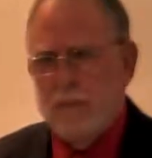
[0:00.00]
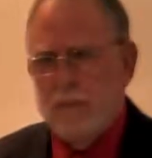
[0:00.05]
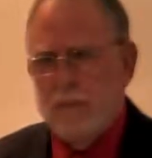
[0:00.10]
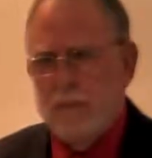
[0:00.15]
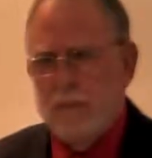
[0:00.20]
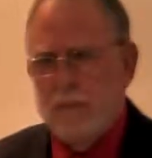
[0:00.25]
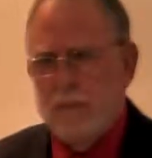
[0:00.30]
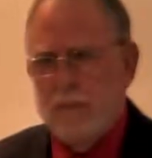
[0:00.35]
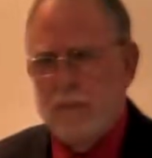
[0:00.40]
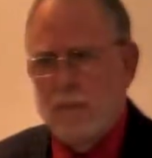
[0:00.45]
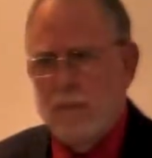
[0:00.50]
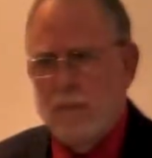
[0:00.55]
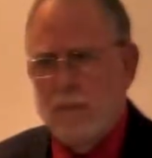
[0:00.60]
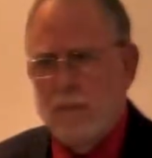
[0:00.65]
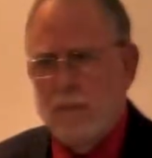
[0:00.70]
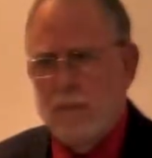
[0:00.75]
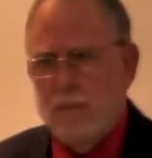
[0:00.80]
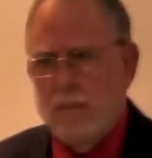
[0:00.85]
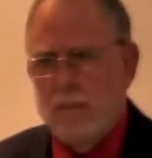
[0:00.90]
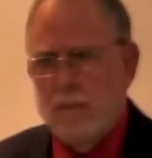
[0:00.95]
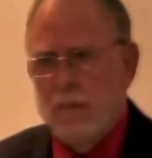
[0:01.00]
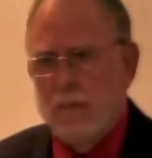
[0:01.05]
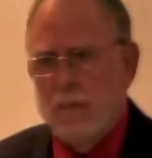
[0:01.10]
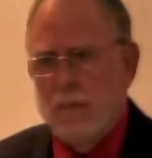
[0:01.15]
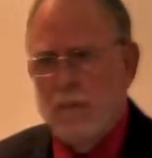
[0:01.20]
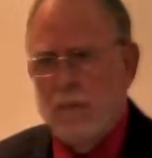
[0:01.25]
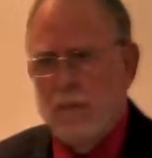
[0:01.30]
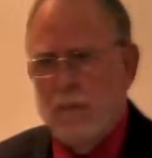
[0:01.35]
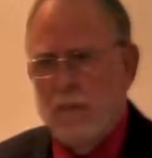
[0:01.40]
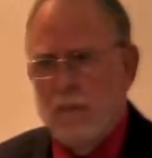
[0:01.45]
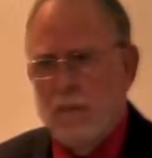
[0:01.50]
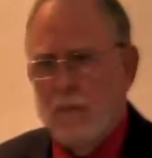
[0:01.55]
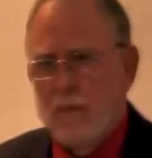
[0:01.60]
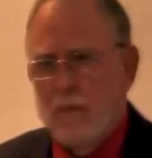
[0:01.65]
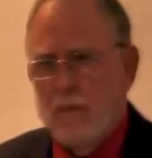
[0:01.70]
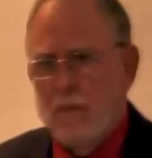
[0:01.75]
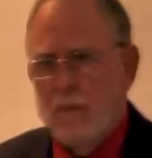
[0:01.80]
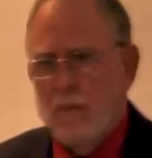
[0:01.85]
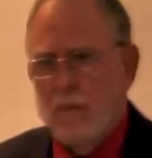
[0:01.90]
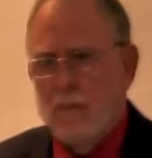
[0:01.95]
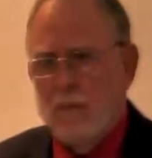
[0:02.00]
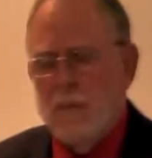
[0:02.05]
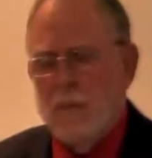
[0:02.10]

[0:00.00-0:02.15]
Nothing is said.